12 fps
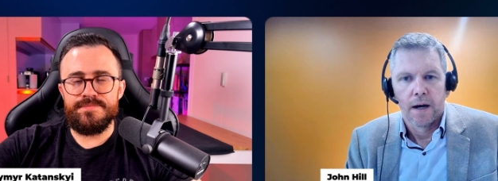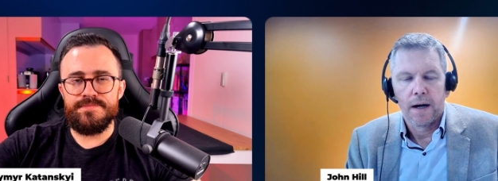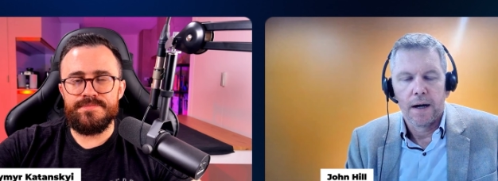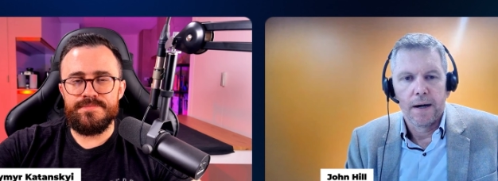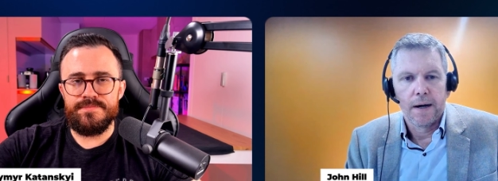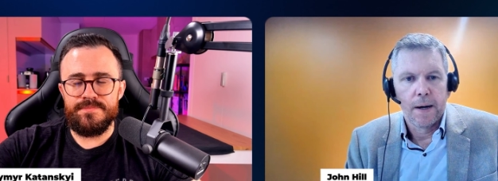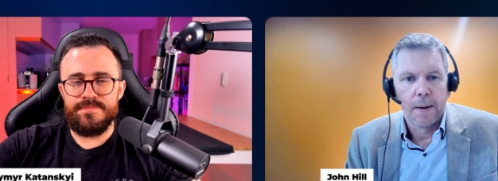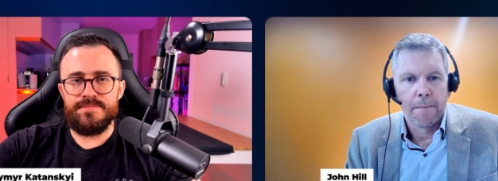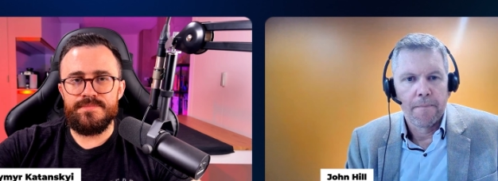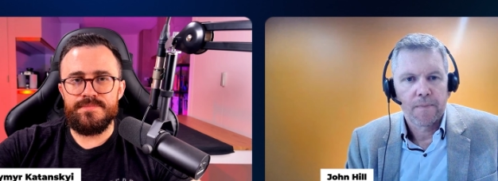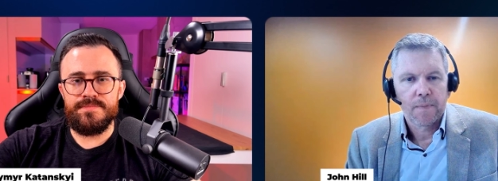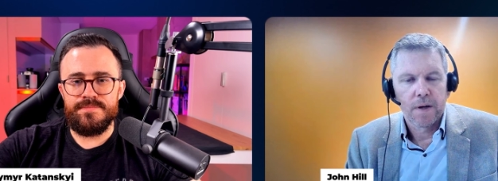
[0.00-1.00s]

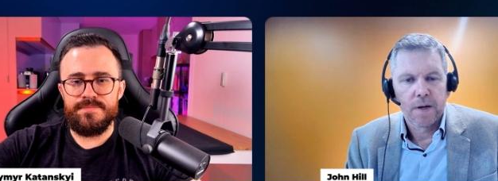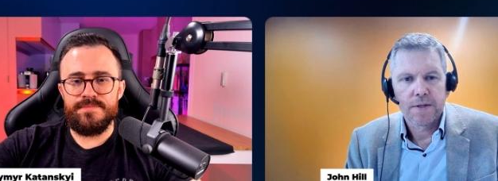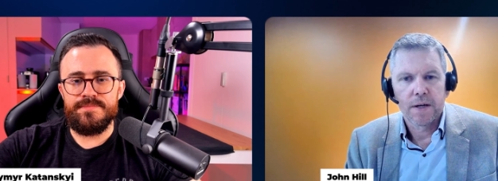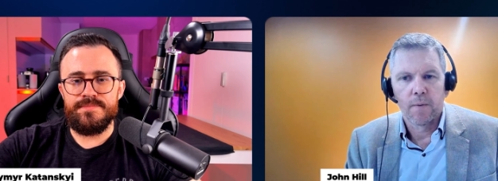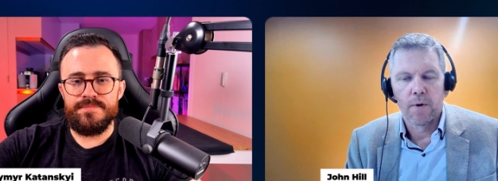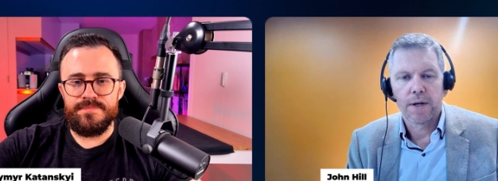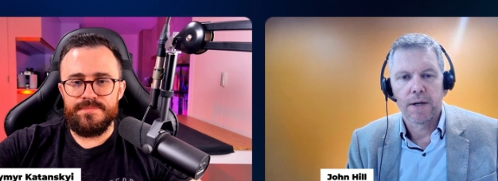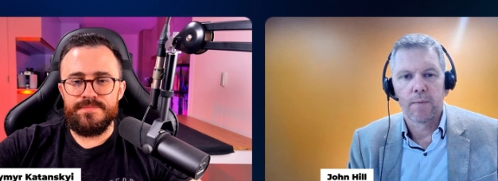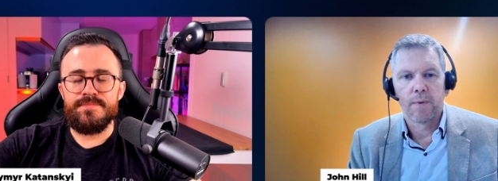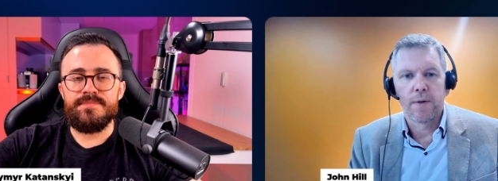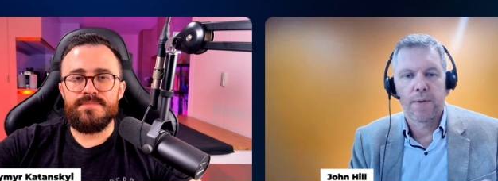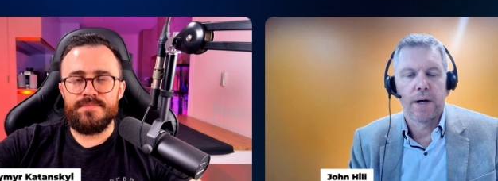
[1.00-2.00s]
Speaker 1: Um, I started
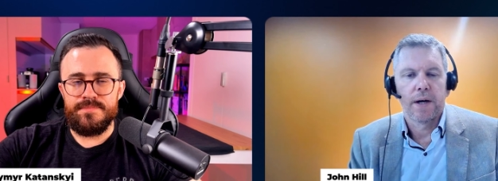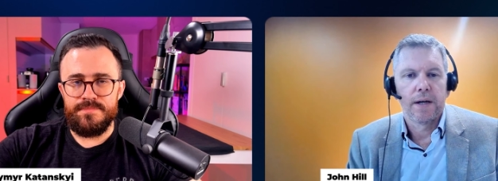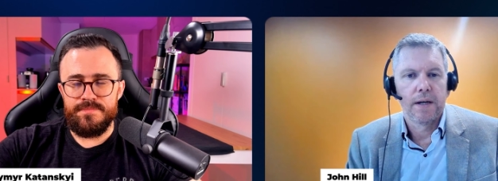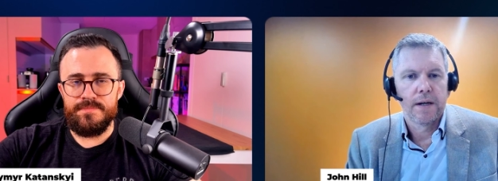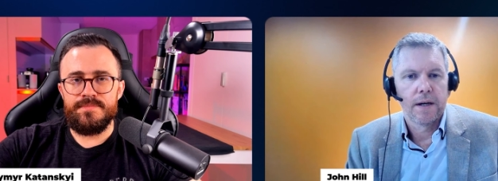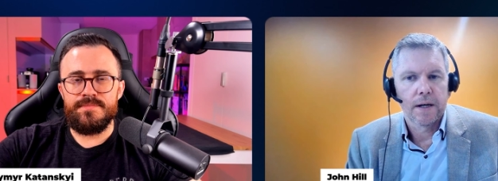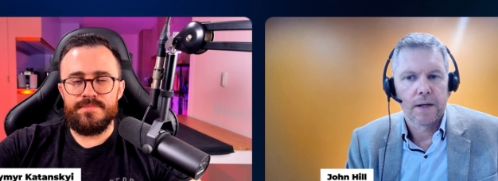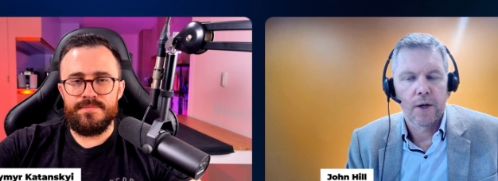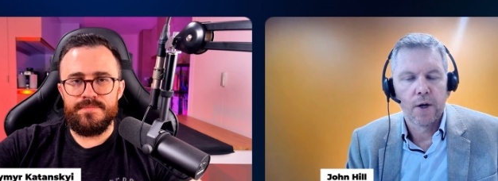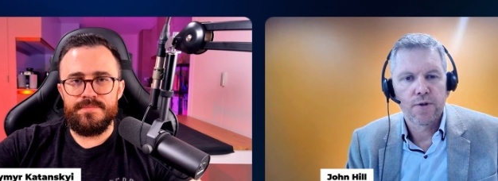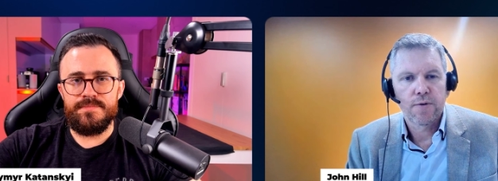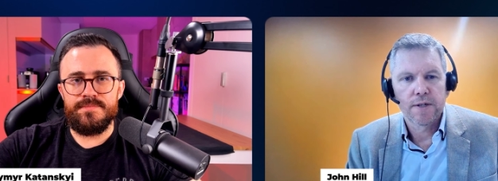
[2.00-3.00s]
working with a, a,
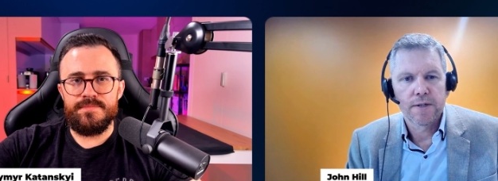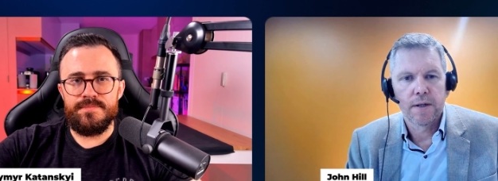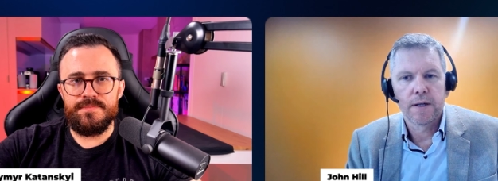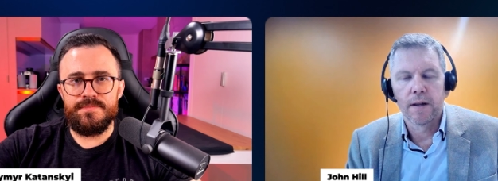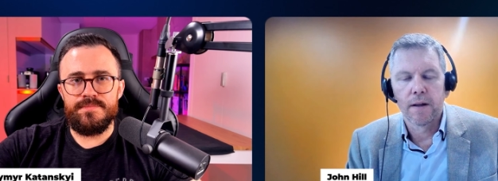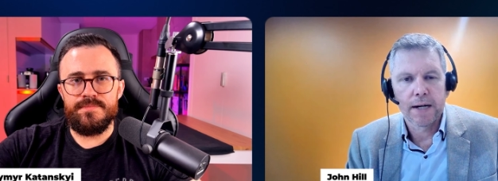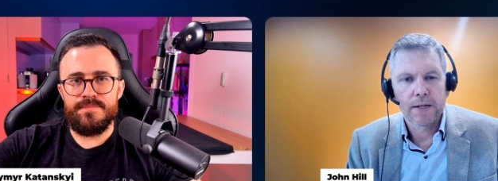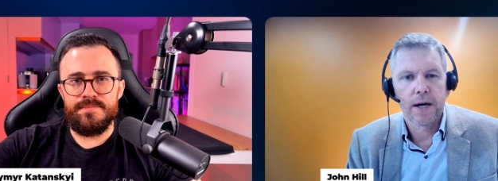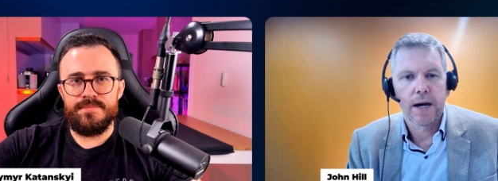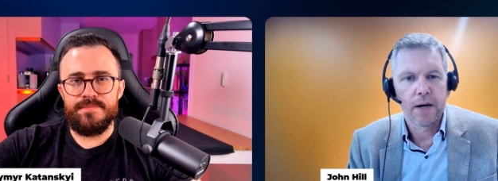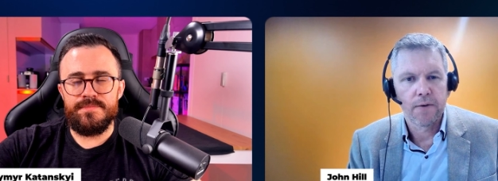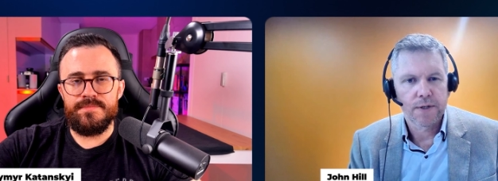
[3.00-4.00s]
coach recently. I like to
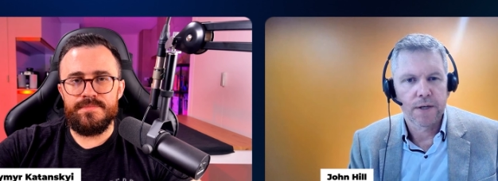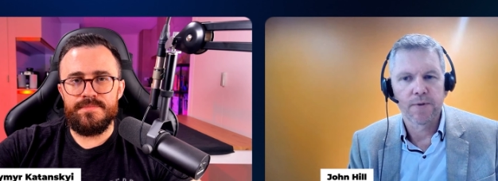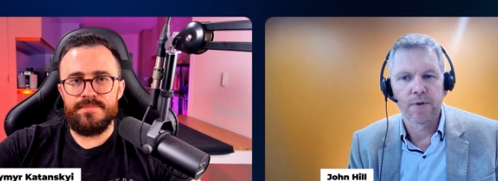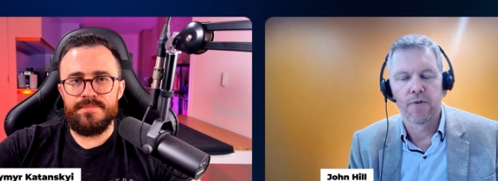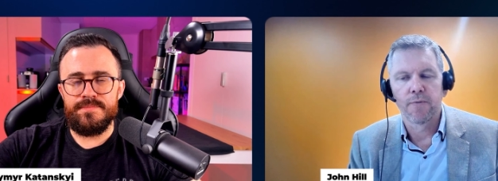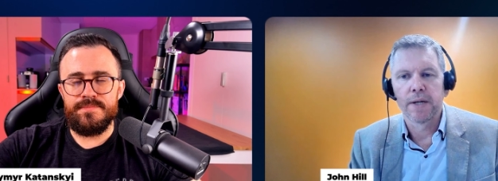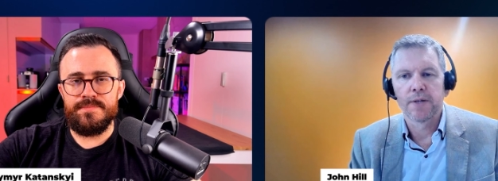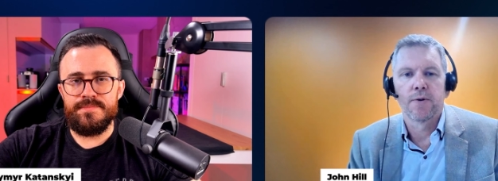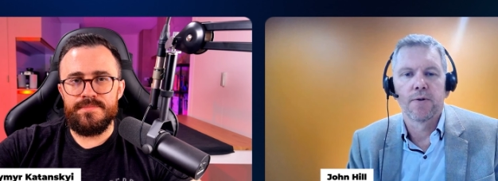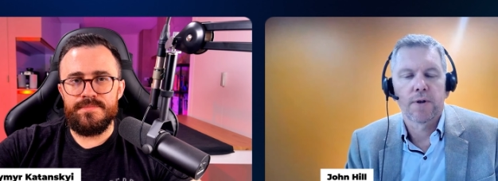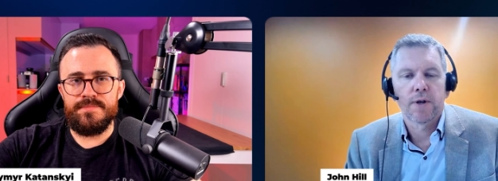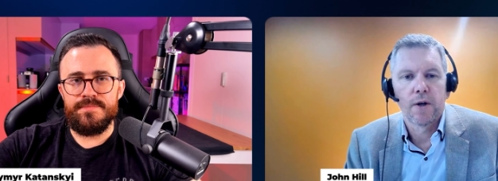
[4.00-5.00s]
have some sort of
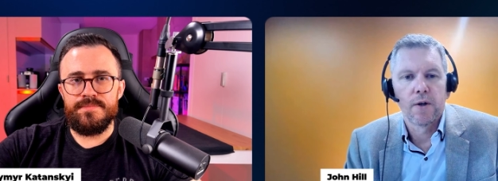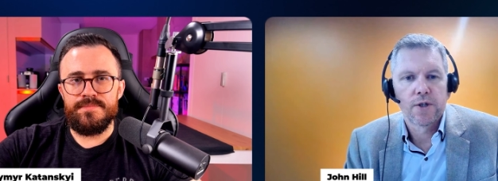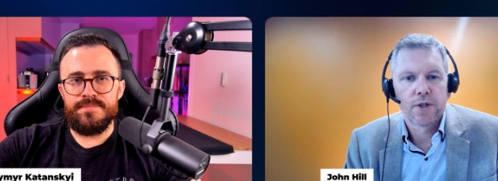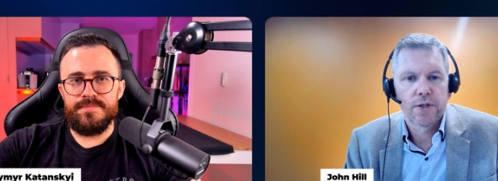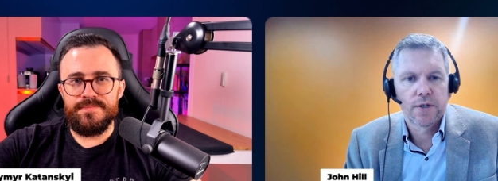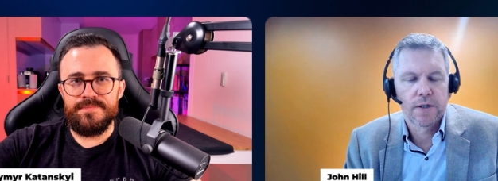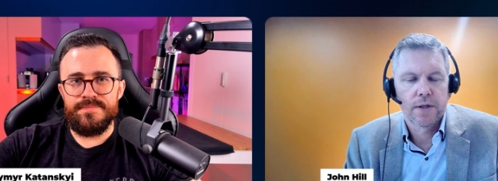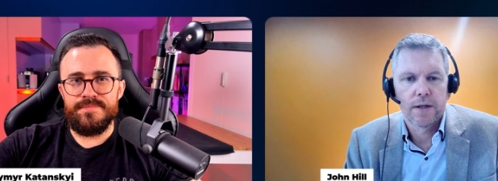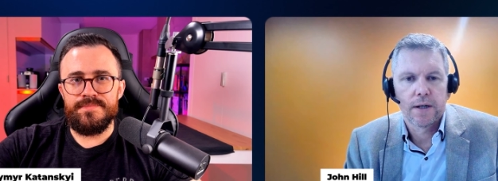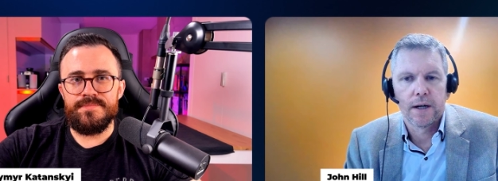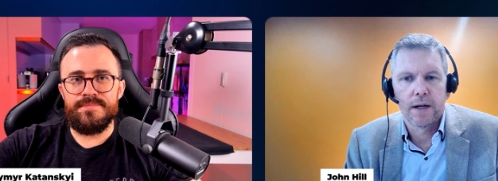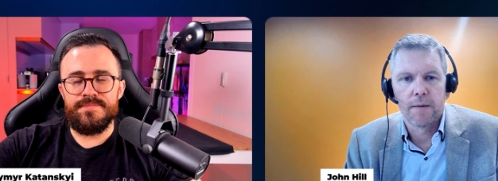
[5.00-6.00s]
mentor or coach
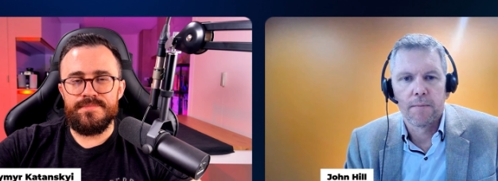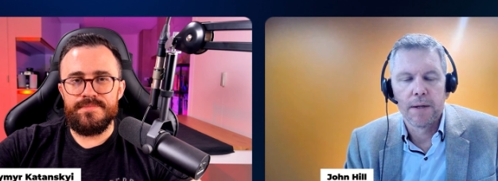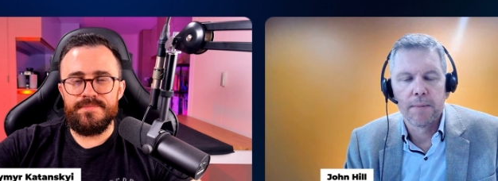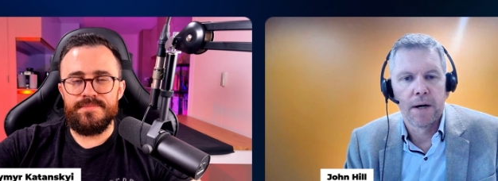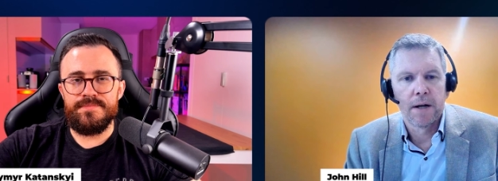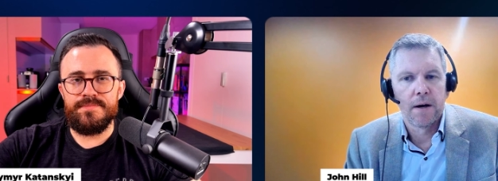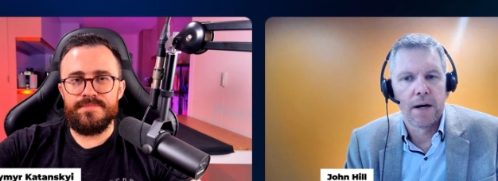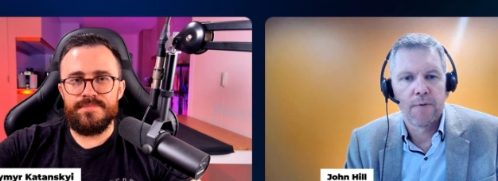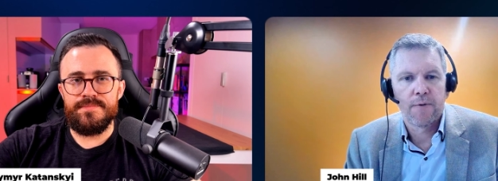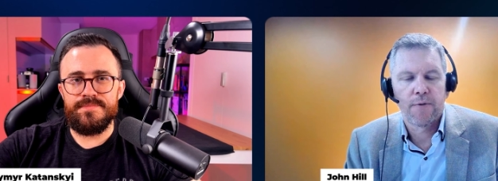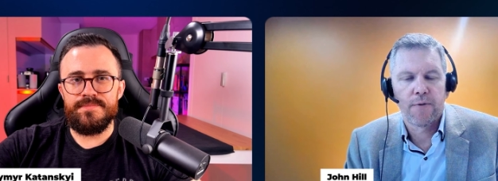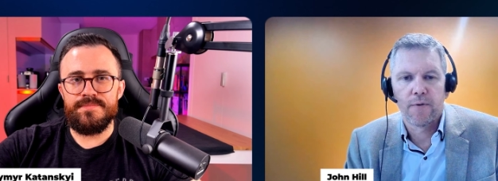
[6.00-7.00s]
um, in my
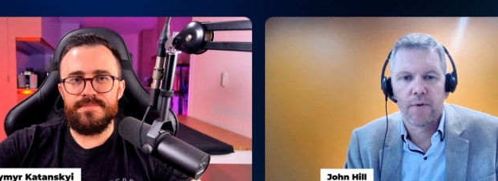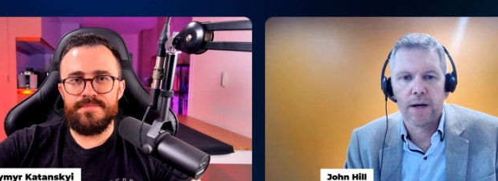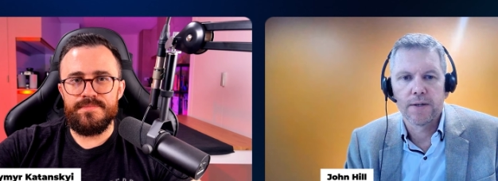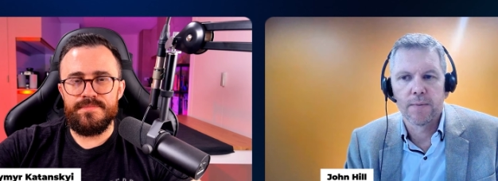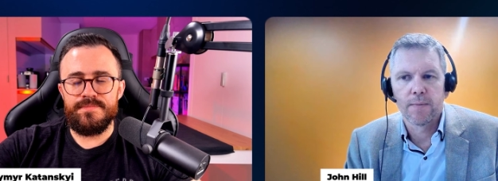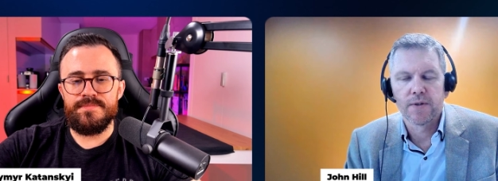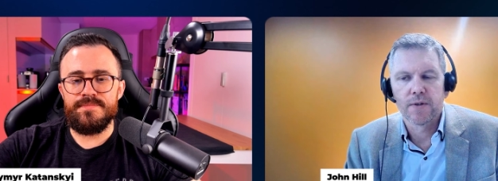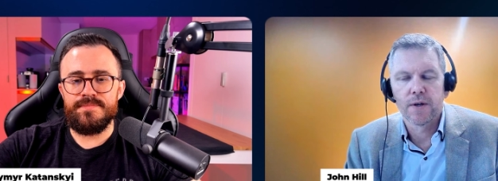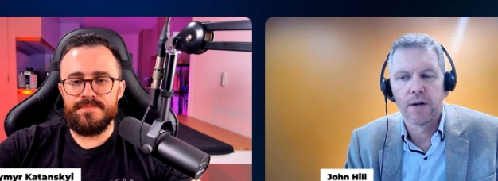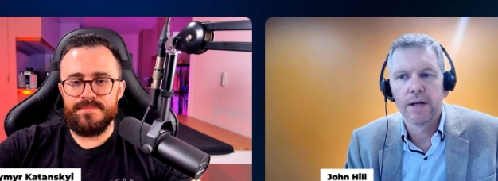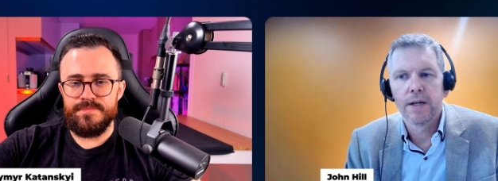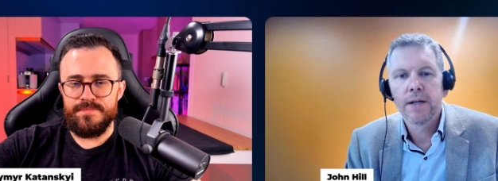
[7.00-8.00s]
life as a business
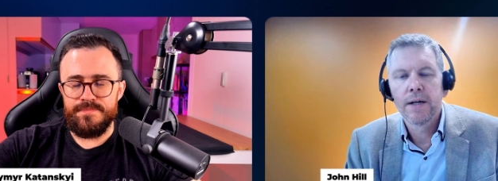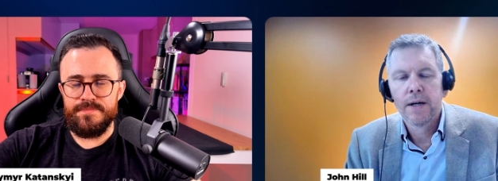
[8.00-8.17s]
owner.